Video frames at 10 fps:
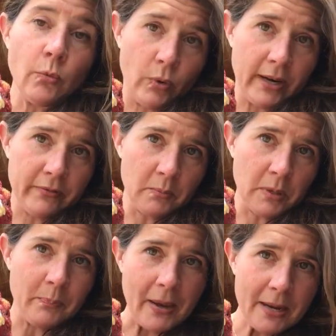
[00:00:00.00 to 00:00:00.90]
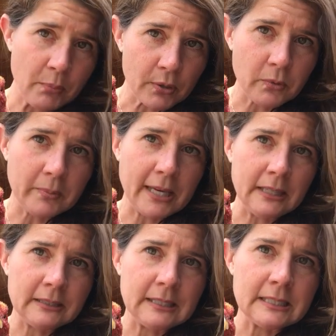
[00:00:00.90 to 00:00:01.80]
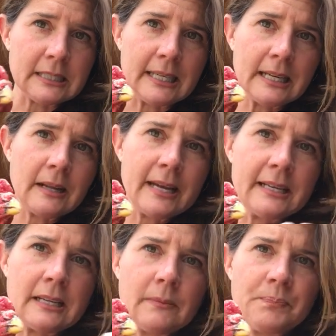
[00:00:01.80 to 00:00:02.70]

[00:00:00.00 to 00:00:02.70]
One of them, a bait bird, will be held in a sling and